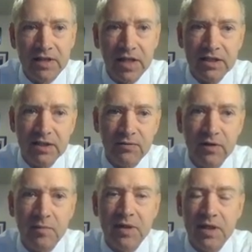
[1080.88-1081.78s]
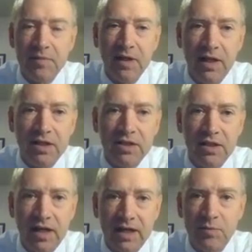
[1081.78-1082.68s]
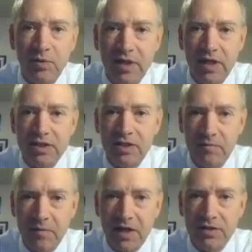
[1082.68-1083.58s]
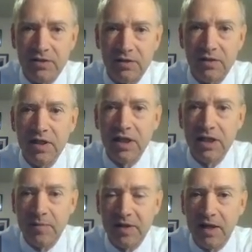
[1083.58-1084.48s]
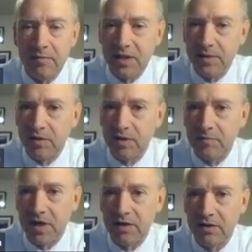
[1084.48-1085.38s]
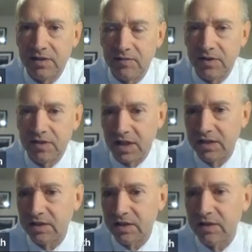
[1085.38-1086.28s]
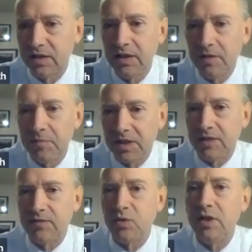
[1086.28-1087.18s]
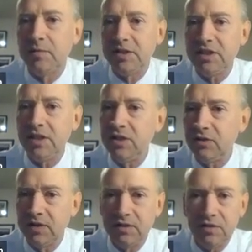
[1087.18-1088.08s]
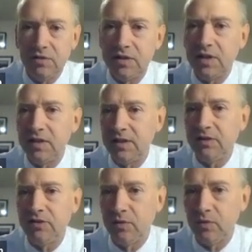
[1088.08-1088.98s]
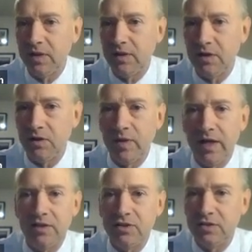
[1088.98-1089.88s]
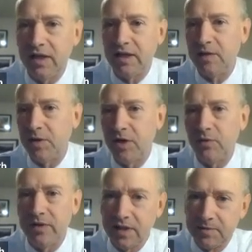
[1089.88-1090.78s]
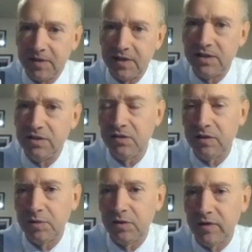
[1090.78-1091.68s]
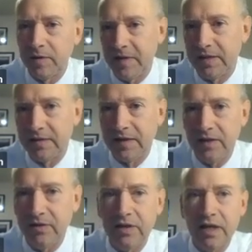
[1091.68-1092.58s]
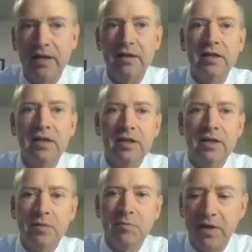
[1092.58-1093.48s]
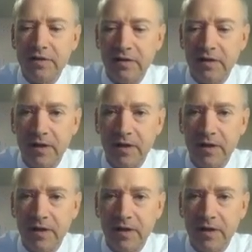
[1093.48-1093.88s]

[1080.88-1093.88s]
sanction for the manipulation and exploitation of nature that became typical of modern civilization. Because if it's only a machine, you can tinker it with it in a way that you take it apart with the expectation you can put it right back together again. But